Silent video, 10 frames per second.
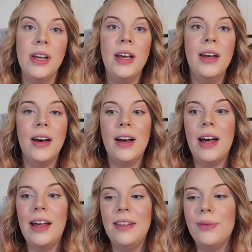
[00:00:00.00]

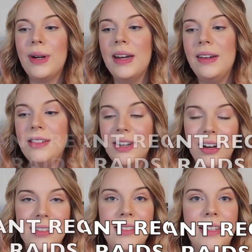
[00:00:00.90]
Uh, I think we're getting Deoxys